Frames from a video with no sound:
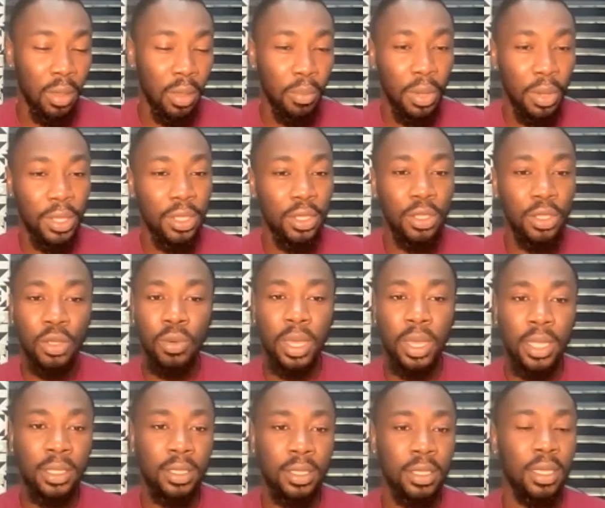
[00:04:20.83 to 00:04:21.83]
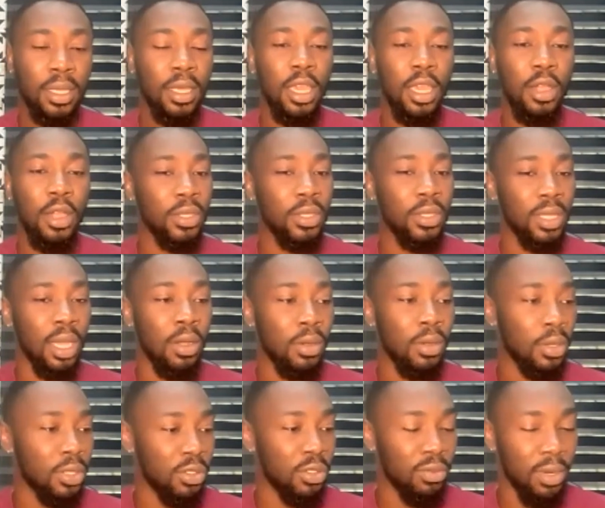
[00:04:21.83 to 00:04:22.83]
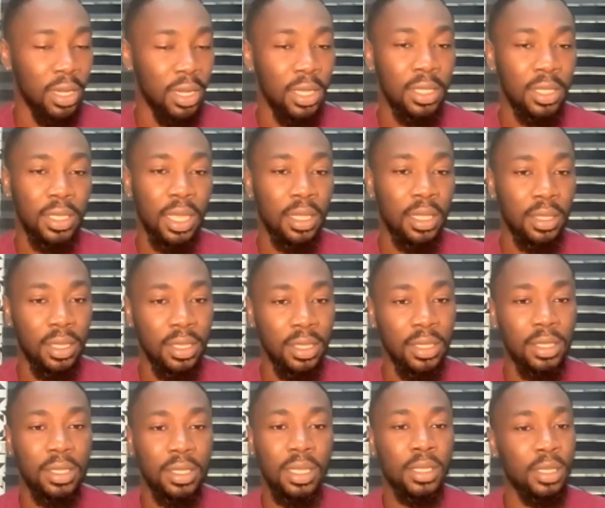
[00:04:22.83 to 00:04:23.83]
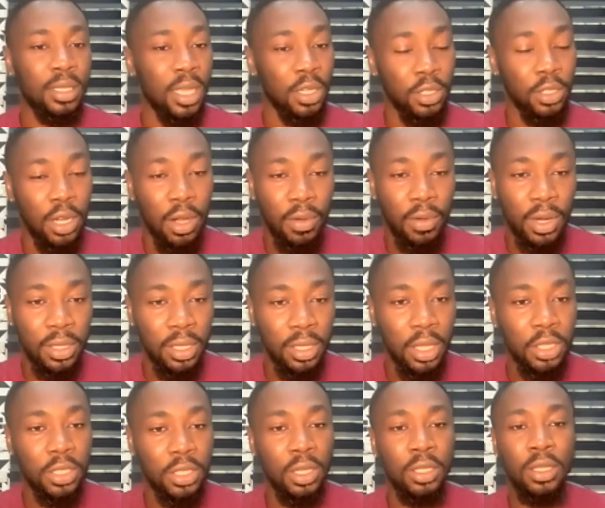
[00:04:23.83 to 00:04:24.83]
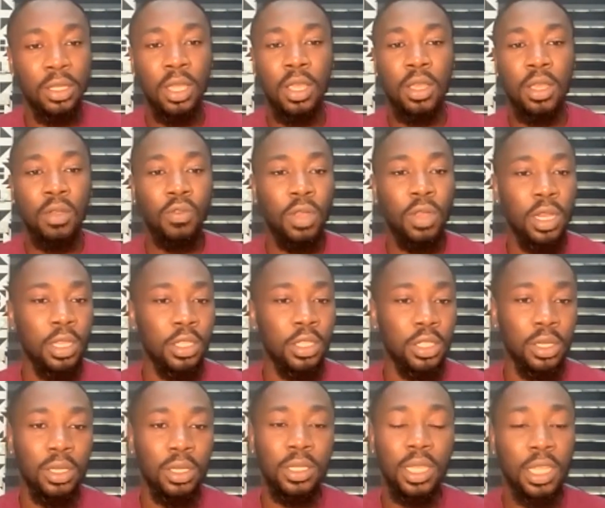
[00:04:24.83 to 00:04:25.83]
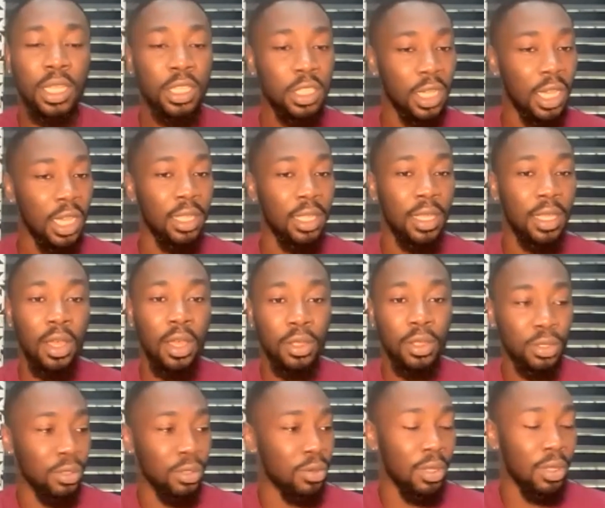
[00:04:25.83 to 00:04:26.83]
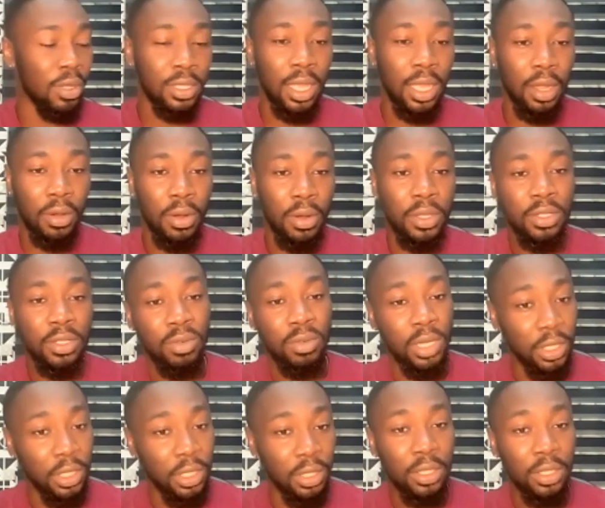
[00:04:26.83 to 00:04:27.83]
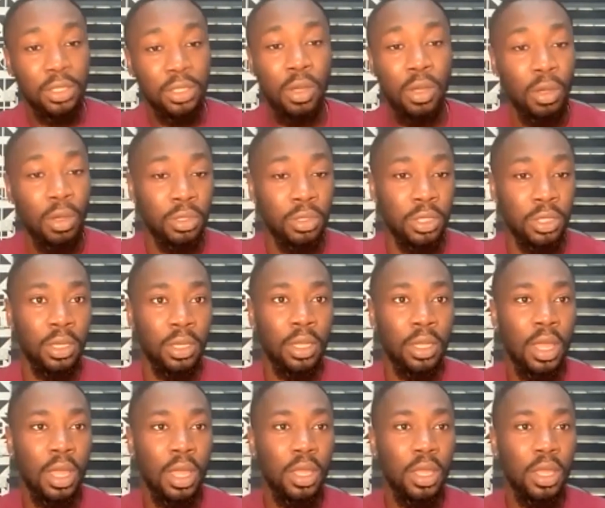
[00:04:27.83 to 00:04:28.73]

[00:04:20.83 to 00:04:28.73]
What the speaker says: But in the US, it cuts across race, ethnicity, sexual orientation, religion. In China, it also cuts across religion, culture.